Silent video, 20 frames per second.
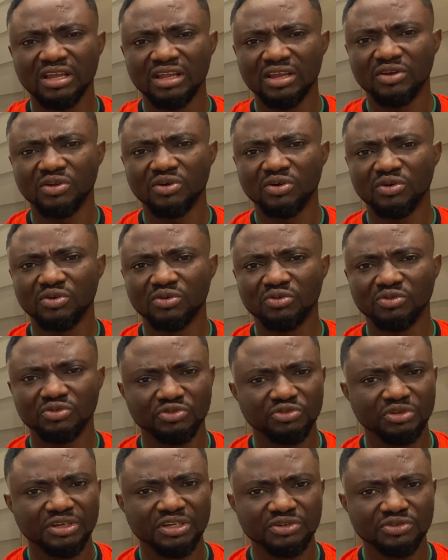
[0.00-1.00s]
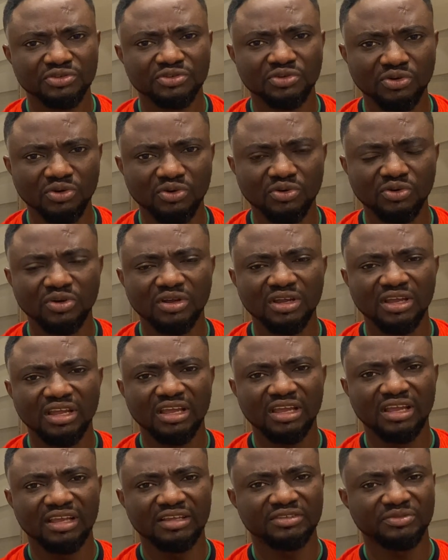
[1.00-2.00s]
Doing so,
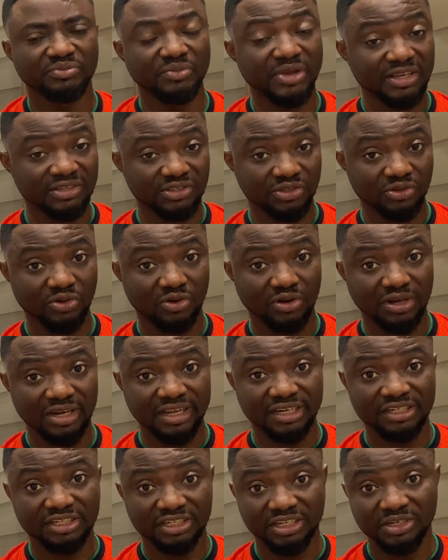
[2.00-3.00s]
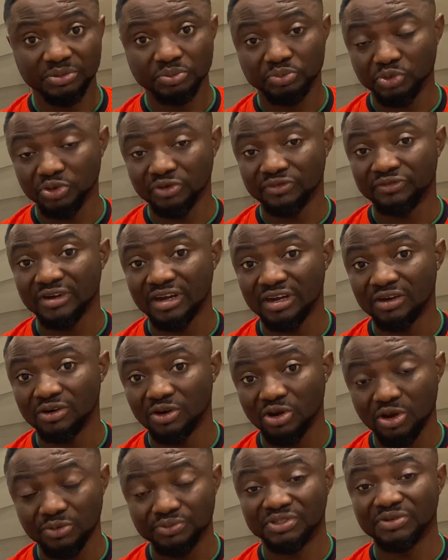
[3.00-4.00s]
it makes your LinkedIn profile
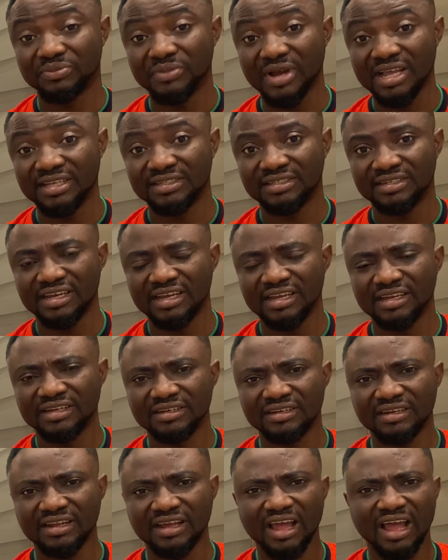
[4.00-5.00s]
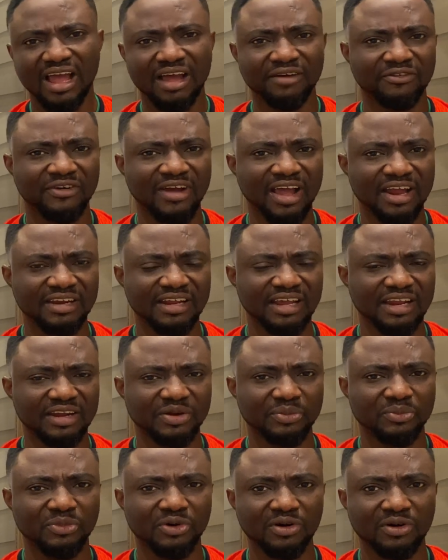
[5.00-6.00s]
optimized. And I've had a
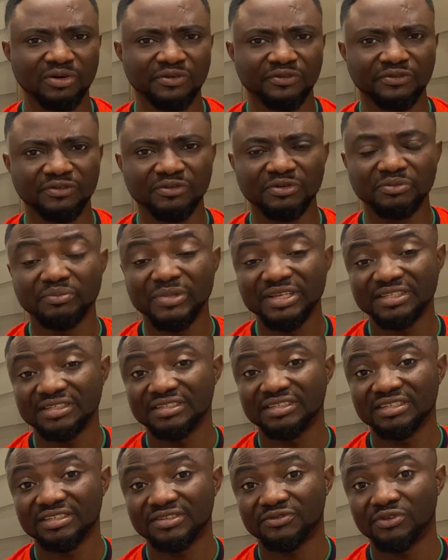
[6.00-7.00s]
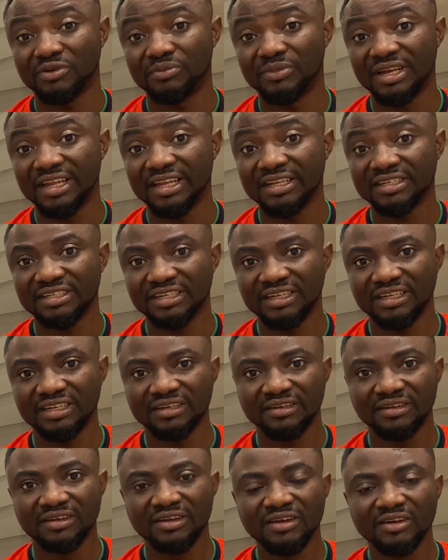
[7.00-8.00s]
number of messages from
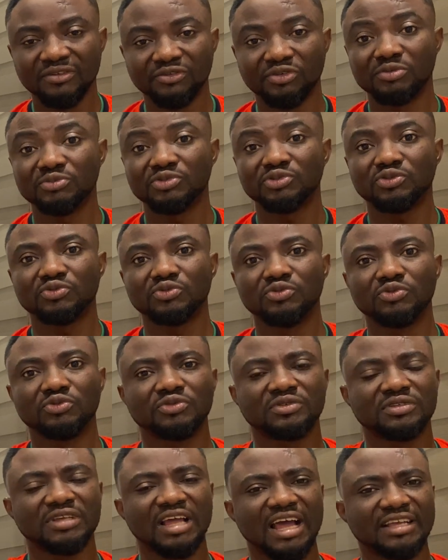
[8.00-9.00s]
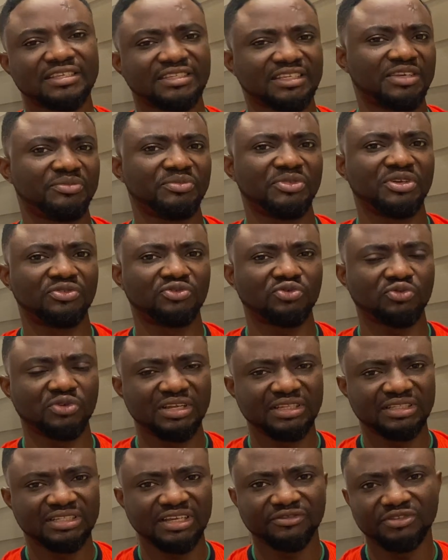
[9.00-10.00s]
LinkedIn from schools asking me to
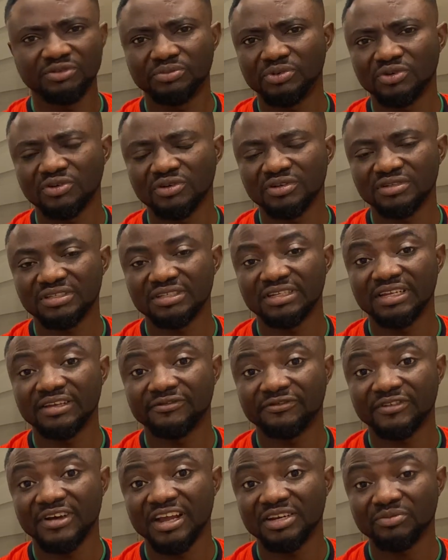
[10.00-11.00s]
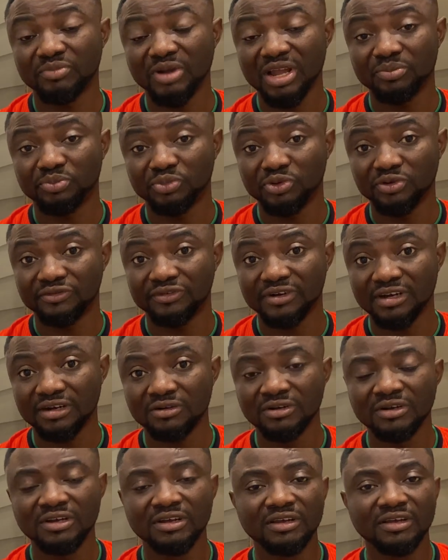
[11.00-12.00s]
interview because they find my profile